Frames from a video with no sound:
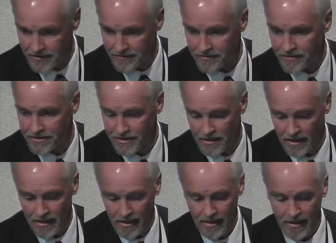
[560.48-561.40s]
different.
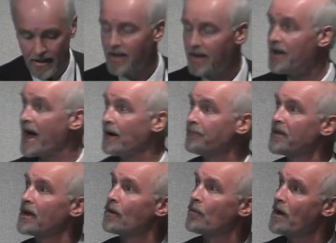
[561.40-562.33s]
Now,
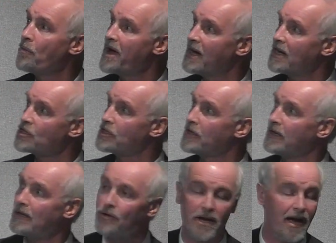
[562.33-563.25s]
when we actually
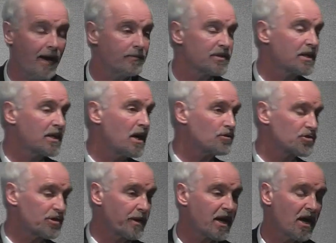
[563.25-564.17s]
look at
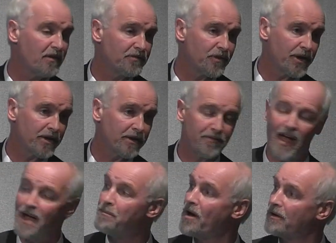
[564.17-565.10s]
culture recovery of
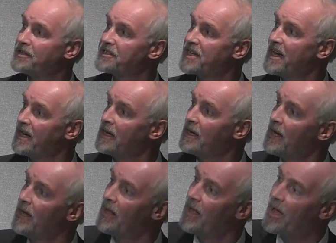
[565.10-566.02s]
MRSA,
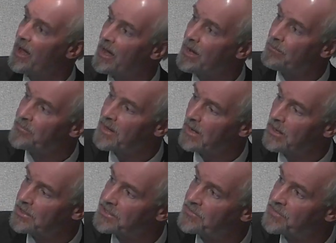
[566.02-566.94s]
uh, a
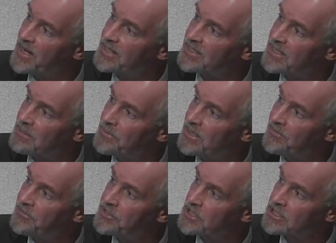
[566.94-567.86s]
lot of data, but
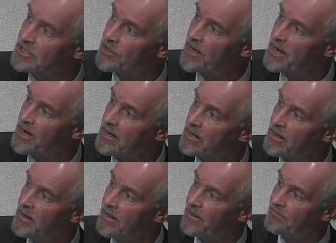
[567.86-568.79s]
if you just look here,
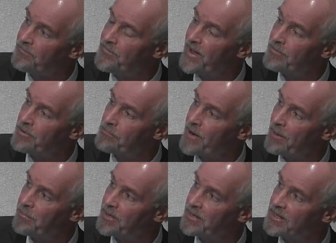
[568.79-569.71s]
very
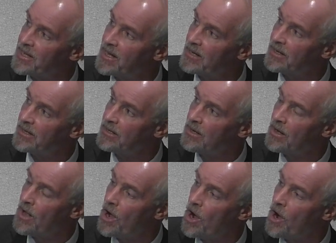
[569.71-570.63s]
rapid killing
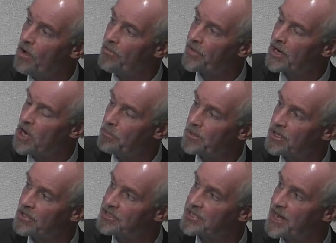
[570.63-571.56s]
on the
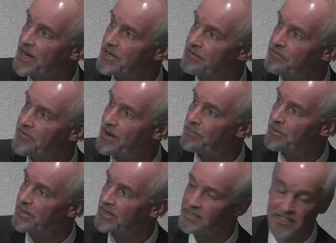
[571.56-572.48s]
copper-containing
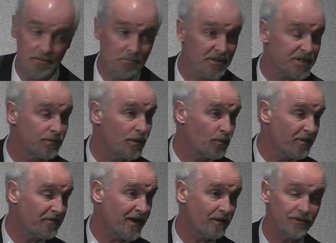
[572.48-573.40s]
fabric, similar to what we
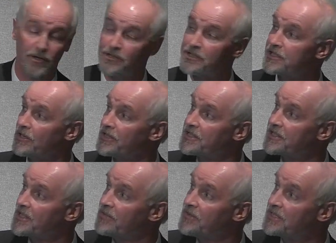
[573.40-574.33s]
found on solid
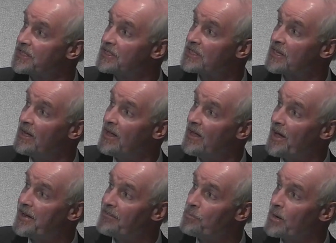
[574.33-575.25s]
surfaces,
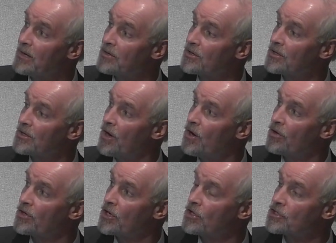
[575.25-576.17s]
and if we look
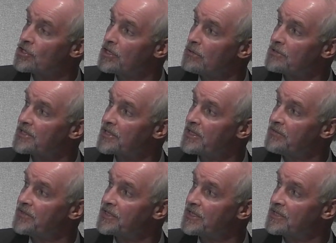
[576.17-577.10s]
on control
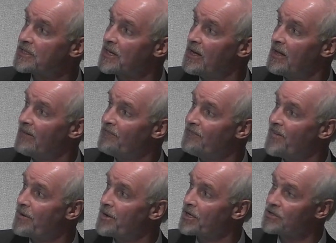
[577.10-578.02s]
surfaces,
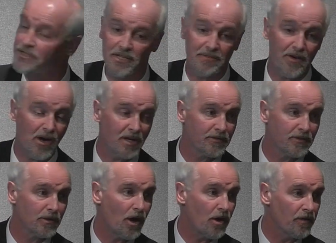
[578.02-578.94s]
very good
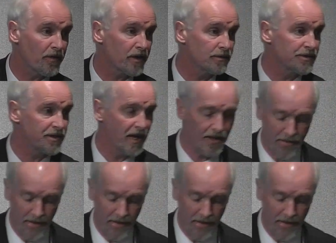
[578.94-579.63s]
survival on those in